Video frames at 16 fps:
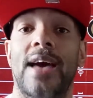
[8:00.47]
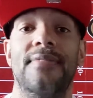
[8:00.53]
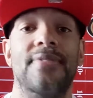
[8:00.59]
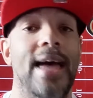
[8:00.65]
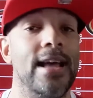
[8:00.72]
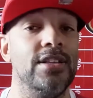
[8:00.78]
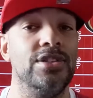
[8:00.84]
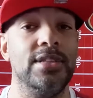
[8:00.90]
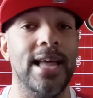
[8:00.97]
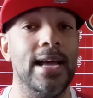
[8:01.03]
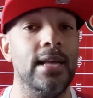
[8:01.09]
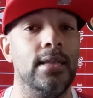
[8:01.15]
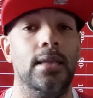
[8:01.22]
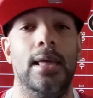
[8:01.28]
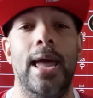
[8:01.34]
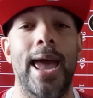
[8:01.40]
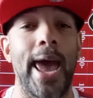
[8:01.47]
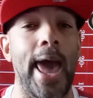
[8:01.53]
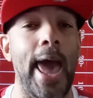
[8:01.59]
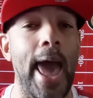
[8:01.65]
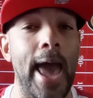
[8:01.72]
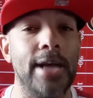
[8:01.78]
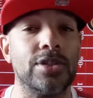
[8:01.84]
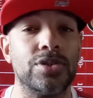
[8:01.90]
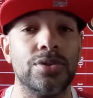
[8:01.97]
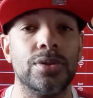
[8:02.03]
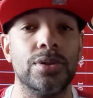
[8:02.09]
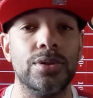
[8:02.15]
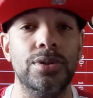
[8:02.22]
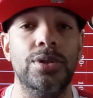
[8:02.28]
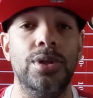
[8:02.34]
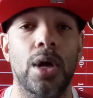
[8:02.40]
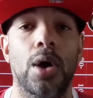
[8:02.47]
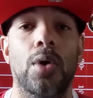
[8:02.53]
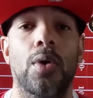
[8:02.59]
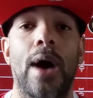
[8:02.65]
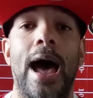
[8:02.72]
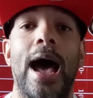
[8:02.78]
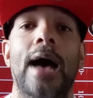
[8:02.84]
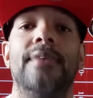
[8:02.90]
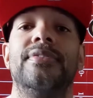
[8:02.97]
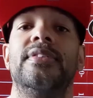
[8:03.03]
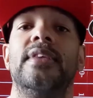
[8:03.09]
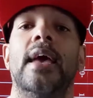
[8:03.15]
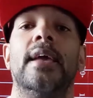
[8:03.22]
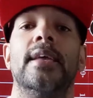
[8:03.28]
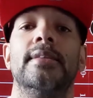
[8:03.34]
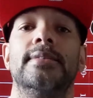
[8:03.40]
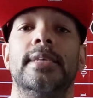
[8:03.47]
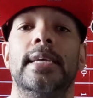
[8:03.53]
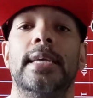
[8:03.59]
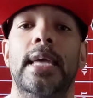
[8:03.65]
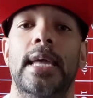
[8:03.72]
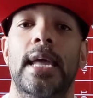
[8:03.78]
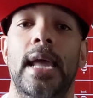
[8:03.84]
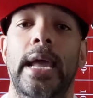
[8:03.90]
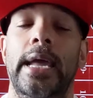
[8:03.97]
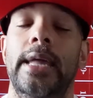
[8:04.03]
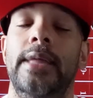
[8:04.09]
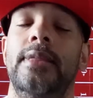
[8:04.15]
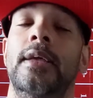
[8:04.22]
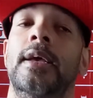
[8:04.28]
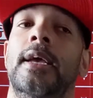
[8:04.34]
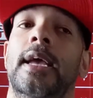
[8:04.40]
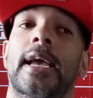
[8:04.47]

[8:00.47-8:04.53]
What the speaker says: have that extra, half second to get in.